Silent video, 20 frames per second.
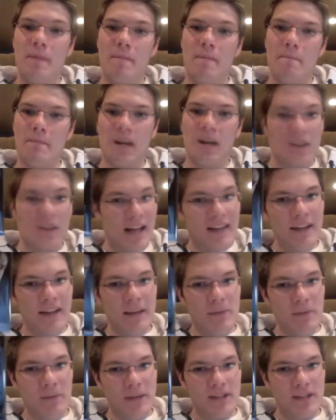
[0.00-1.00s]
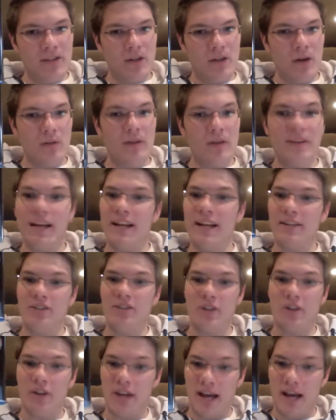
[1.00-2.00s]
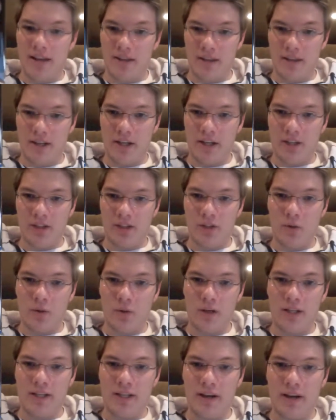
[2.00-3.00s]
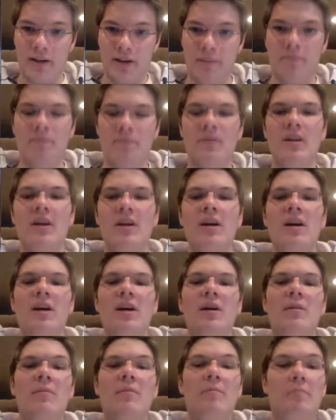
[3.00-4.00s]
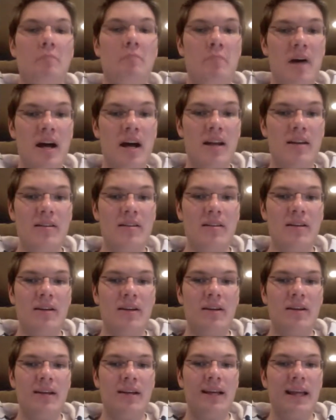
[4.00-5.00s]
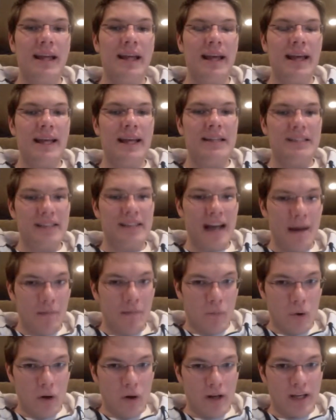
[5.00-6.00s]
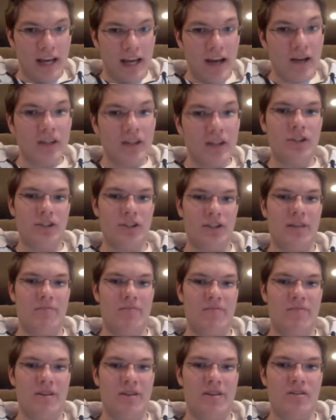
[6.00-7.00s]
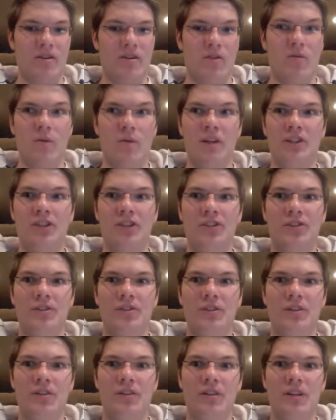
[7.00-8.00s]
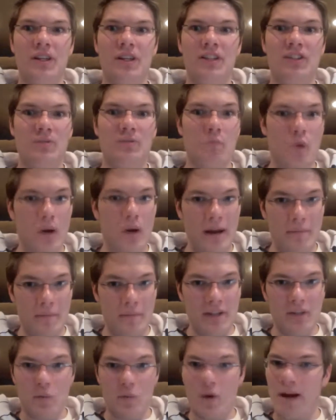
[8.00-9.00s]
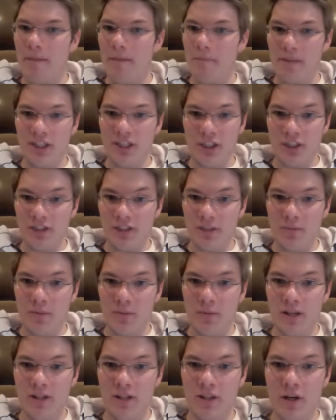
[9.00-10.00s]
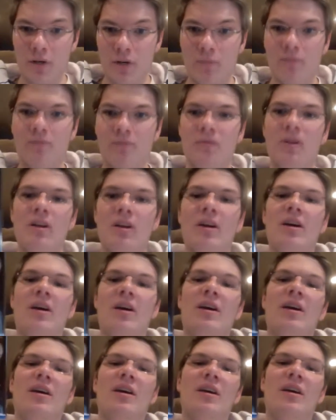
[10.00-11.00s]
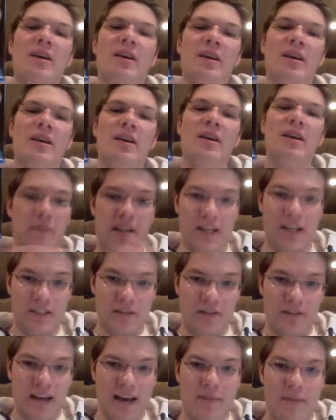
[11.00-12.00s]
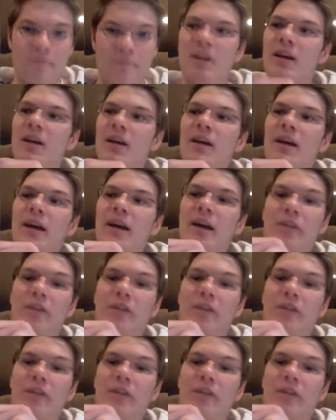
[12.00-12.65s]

a lot like Memento in that it's the non-linear storytelling, but it's got more characters than Memento, which is more ambitious than Memento because of that. And